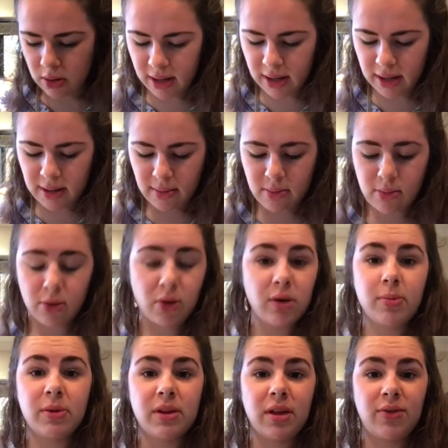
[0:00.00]
I am not a
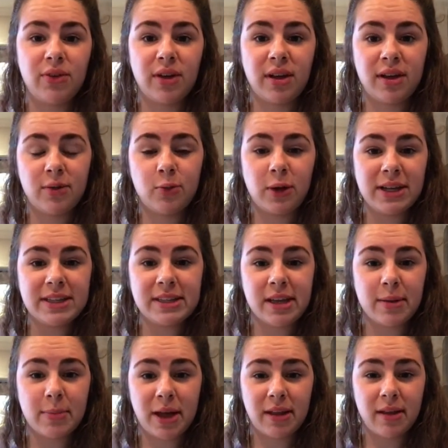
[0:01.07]
believer in
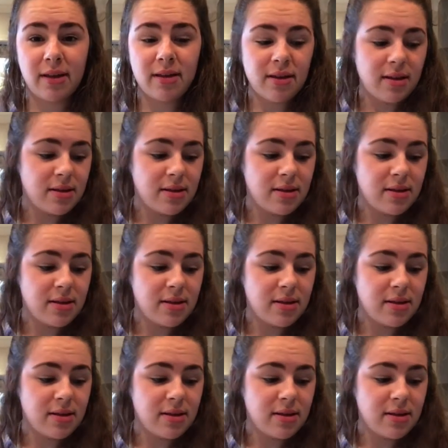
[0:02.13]
wasting batter,